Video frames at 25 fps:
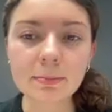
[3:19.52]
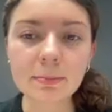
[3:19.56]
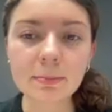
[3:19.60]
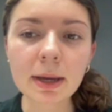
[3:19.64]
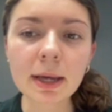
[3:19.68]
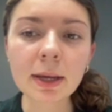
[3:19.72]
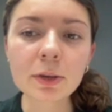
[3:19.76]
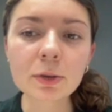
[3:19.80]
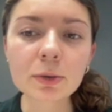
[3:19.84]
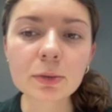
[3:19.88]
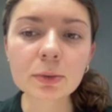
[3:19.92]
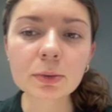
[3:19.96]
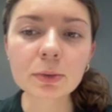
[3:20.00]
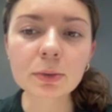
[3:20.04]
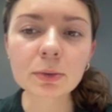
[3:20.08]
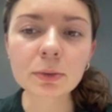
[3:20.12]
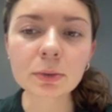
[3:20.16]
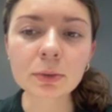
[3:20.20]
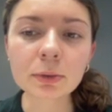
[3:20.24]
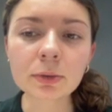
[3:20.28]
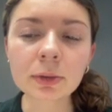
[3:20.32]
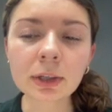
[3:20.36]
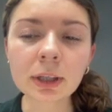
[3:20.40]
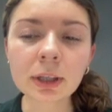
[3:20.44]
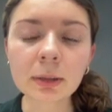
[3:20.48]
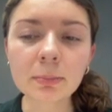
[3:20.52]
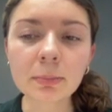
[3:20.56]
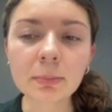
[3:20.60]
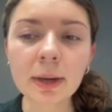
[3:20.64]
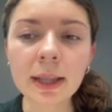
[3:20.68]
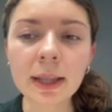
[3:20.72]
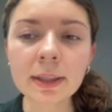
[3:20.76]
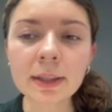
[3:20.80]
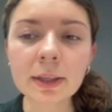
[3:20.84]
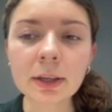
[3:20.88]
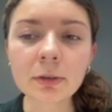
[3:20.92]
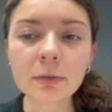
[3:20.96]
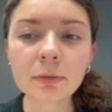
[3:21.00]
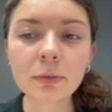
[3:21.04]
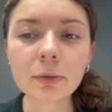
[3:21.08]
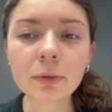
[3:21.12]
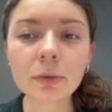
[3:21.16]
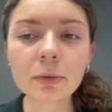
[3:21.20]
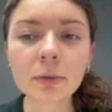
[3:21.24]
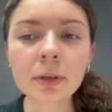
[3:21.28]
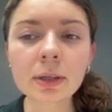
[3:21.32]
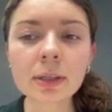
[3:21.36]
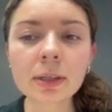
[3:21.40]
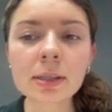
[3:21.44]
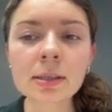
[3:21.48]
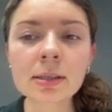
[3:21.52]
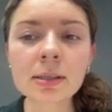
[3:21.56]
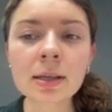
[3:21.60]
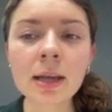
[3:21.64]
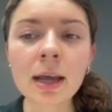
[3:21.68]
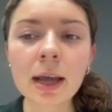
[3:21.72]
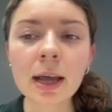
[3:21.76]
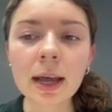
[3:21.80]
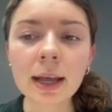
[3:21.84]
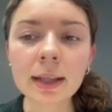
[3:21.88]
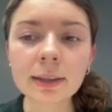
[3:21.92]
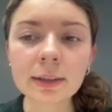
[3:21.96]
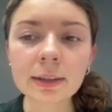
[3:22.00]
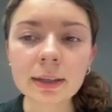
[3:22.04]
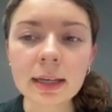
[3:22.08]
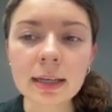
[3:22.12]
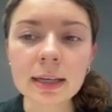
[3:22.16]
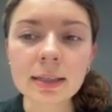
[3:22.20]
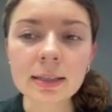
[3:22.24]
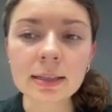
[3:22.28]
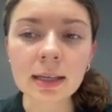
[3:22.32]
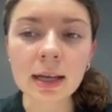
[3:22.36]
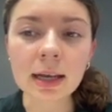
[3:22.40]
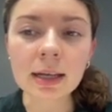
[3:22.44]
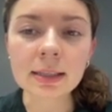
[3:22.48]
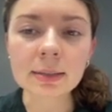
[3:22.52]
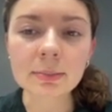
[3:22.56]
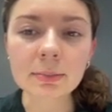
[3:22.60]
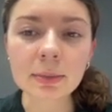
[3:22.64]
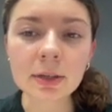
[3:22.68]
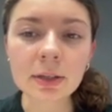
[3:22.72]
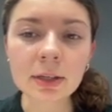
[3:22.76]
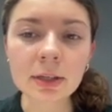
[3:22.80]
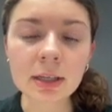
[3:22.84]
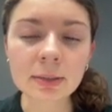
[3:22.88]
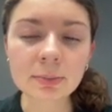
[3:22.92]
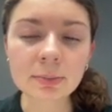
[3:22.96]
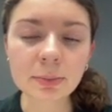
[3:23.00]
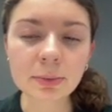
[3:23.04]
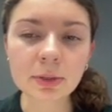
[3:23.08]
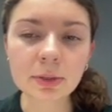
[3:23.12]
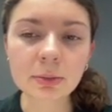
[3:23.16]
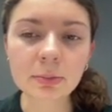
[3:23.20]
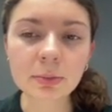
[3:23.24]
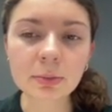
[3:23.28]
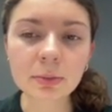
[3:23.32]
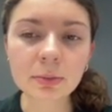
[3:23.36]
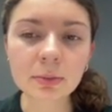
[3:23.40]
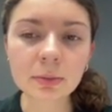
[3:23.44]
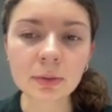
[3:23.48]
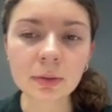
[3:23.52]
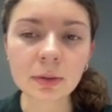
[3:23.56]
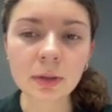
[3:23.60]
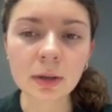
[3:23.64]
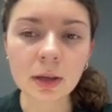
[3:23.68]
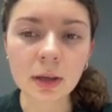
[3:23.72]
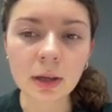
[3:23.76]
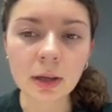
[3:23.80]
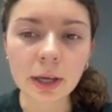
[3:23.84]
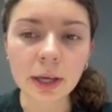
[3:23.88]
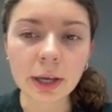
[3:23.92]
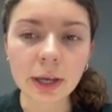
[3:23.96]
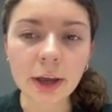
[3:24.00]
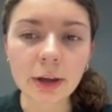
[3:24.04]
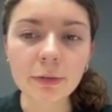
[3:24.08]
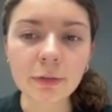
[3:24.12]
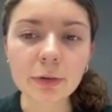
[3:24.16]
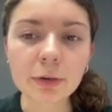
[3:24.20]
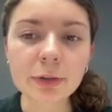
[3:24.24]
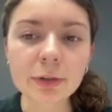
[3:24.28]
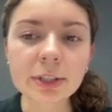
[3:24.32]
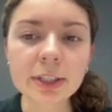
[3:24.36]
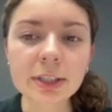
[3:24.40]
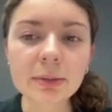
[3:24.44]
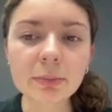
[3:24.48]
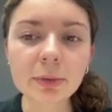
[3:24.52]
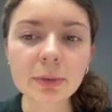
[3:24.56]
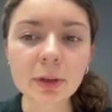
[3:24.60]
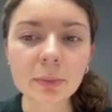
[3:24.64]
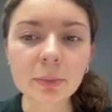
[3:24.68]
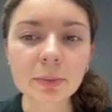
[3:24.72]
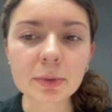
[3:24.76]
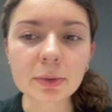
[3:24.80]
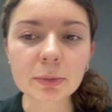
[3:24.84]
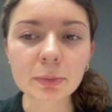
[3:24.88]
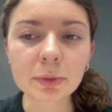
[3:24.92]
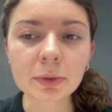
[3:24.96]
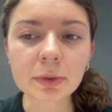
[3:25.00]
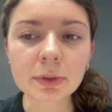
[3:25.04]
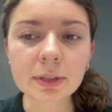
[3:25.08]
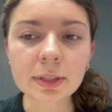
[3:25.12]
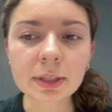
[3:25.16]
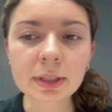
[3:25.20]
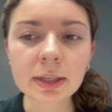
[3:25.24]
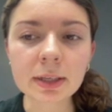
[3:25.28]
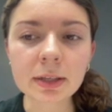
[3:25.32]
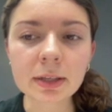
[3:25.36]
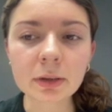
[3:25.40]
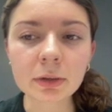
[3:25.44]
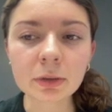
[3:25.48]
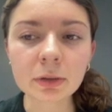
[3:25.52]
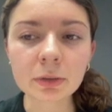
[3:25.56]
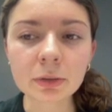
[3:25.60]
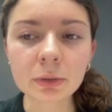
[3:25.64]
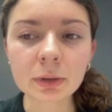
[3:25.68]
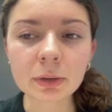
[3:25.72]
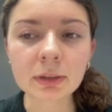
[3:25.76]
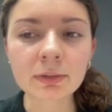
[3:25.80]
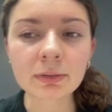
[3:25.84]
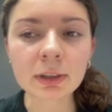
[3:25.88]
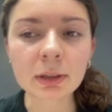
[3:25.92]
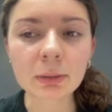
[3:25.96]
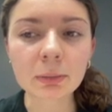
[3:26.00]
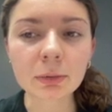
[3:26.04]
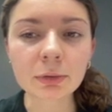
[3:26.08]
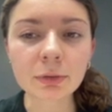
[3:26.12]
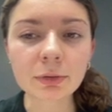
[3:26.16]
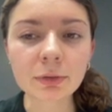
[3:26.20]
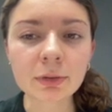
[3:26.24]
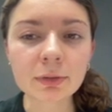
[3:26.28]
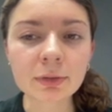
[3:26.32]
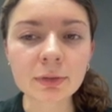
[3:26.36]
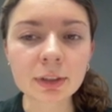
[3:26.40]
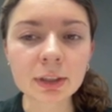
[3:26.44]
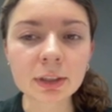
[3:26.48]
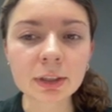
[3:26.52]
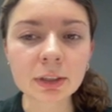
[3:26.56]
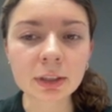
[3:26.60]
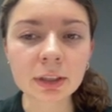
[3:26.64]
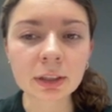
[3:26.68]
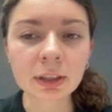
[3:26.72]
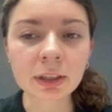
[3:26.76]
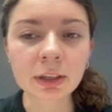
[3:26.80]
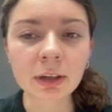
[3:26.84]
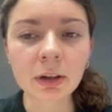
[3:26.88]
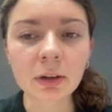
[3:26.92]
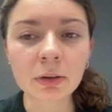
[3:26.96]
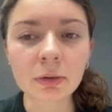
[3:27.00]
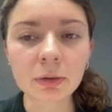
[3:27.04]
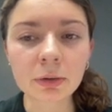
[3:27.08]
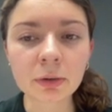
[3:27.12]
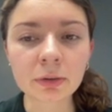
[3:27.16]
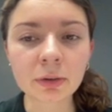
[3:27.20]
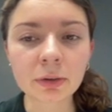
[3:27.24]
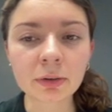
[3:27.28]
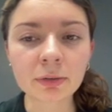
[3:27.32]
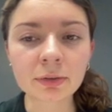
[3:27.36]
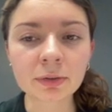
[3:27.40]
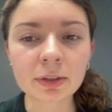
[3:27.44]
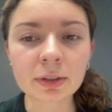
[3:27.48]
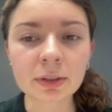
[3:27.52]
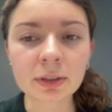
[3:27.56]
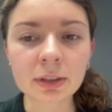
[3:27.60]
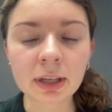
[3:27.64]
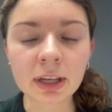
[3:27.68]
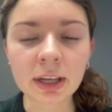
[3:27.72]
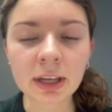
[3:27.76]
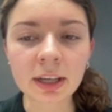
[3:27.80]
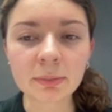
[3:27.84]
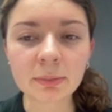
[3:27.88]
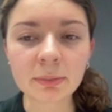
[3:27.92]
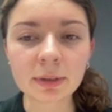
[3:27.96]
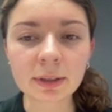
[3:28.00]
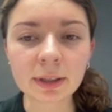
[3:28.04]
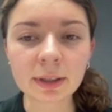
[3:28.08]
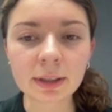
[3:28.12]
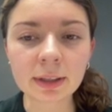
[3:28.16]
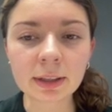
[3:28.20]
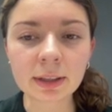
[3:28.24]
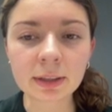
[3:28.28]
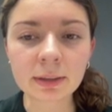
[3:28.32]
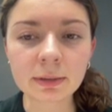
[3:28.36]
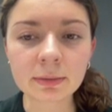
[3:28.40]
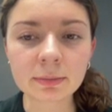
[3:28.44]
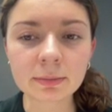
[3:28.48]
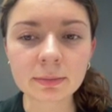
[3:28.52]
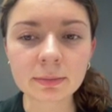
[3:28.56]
make sure to drink plenty of fluids and rest as much as possible. If your symptoms worsen or you develop a fever, call your office immediately.